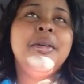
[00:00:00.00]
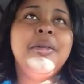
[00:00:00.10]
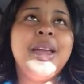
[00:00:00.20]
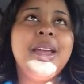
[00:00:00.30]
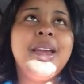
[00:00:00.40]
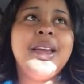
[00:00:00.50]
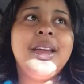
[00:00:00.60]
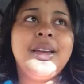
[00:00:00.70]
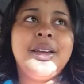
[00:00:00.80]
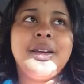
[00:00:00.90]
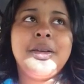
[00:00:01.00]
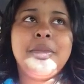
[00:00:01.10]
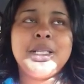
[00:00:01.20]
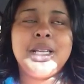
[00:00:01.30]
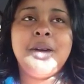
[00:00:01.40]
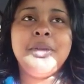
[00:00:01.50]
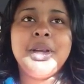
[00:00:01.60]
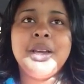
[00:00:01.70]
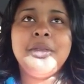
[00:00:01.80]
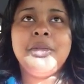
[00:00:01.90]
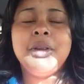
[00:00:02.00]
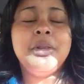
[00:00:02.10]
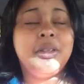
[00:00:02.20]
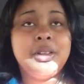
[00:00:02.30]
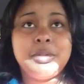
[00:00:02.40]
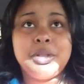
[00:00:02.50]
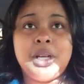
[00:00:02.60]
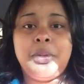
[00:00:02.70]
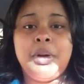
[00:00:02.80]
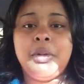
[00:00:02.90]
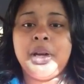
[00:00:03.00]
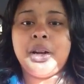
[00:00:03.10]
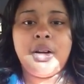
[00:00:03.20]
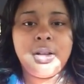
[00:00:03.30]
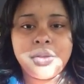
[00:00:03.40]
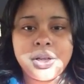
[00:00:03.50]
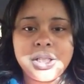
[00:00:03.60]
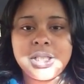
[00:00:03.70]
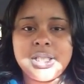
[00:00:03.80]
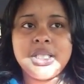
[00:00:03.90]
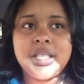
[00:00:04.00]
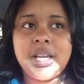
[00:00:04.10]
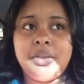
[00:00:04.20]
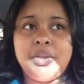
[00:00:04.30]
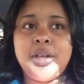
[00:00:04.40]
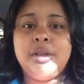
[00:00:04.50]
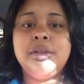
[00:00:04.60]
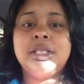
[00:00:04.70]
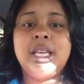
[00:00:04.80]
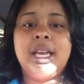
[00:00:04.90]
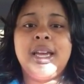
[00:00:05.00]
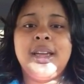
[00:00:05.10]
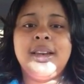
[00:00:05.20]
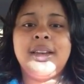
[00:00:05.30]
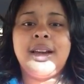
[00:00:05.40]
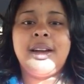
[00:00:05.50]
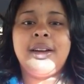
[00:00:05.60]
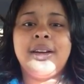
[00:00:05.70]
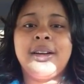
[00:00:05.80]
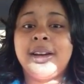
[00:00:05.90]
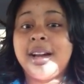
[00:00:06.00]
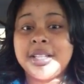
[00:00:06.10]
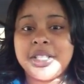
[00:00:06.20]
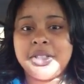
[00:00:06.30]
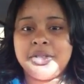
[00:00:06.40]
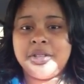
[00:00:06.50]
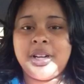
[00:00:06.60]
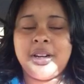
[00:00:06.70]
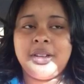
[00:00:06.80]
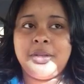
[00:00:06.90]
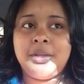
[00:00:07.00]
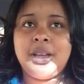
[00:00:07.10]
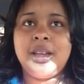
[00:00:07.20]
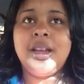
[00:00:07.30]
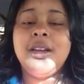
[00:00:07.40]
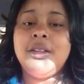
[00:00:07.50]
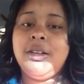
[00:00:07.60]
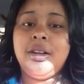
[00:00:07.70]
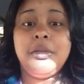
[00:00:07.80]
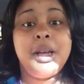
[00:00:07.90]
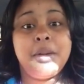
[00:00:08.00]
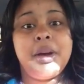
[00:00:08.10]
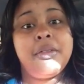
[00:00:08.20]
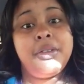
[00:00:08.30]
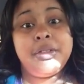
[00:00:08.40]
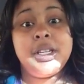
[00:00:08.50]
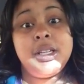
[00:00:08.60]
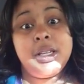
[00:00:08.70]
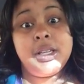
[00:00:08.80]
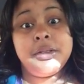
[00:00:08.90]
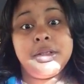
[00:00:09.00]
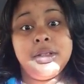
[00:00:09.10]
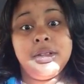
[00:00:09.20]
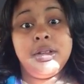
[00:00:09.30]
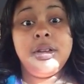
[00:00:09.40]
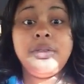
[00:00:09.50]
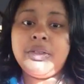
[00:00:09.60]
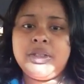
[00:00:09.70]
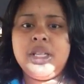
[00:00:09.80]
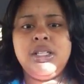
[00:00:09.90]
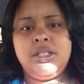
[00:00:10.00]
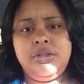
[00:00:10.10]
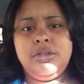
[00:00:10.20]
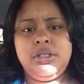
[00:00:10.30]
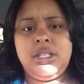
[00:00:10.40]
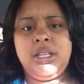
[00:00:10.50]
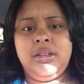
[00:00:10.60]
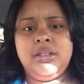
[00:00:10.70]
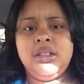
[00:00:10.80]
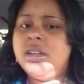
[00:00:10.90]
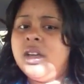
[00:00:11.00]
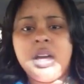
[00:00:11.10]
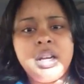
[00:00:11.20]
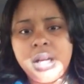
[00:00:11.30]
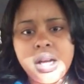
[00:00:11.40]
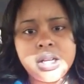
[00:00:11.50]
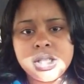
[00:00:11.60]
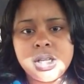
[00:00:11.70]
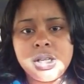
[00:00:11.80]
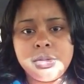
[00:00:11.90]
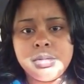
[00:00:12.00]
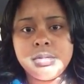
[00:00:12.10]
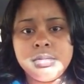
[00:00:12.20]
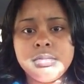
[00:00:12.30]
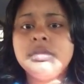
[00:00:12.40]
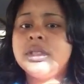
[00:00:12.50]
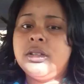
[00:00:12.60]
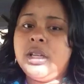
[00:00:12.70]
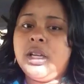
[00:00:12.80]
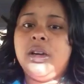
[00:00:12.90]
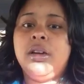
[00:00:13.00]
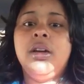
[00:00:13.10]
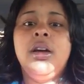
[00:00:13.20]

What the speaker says: By the time we went Christmas shopping, we got all of our nieces and nephews and our godchildren out of the way. You know, we had to buy 15 gifts. 15 children's gifts. And they ain't cheap. So, yeah.